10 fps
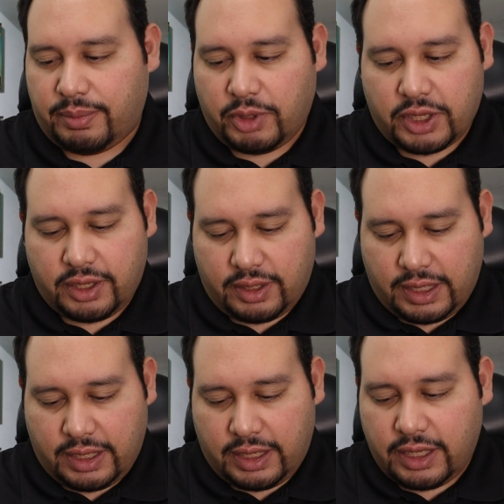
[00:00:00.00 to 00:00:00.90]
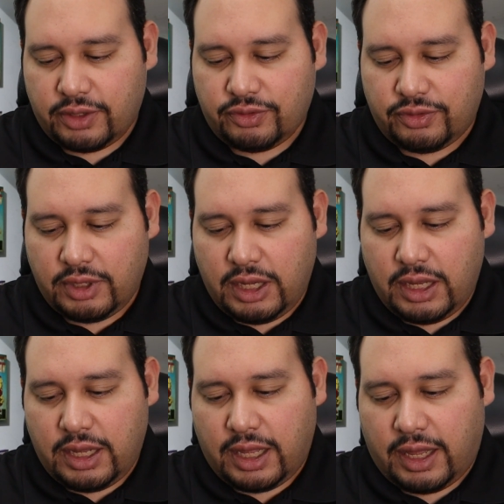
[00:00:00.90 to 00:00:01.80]
I'm looking, and his
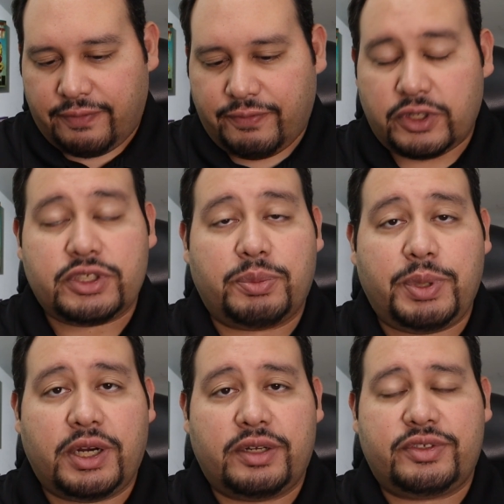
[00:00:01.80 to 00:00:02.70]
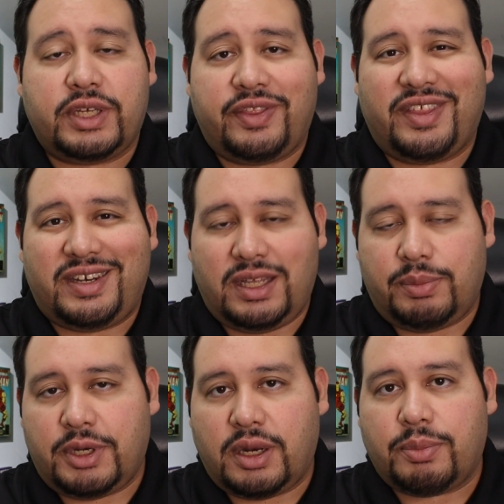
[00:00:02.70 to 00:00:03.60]
first appearance in The
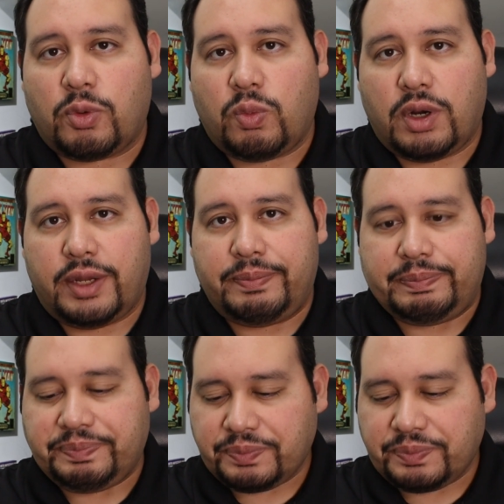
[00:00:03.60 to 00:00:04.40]
Demon #1,